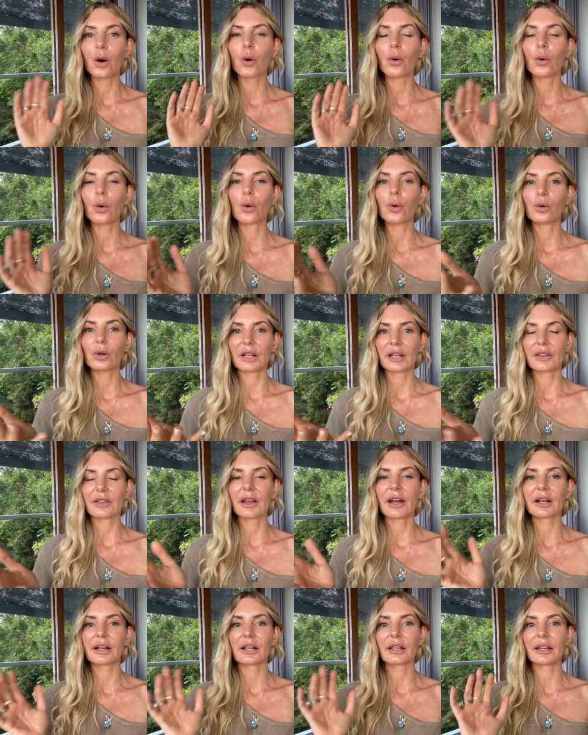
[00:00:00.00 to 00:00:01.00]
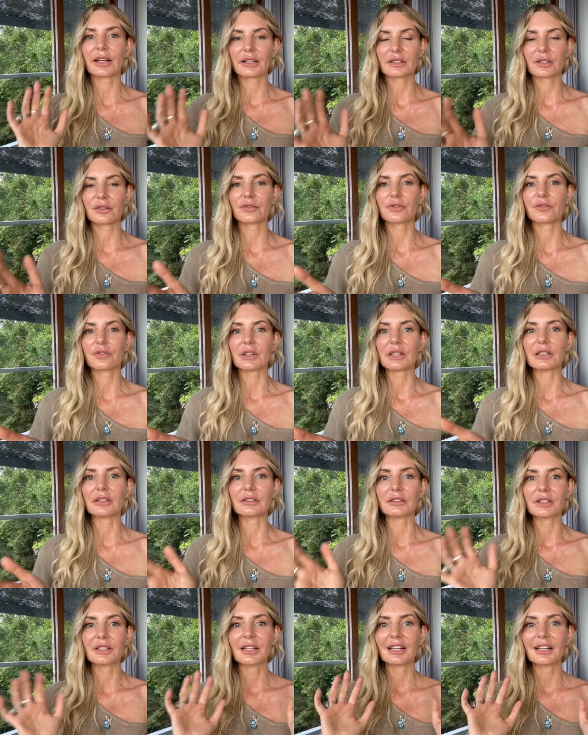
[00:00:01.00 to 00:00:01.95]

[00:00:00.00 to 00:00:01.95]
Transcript: all in that collective field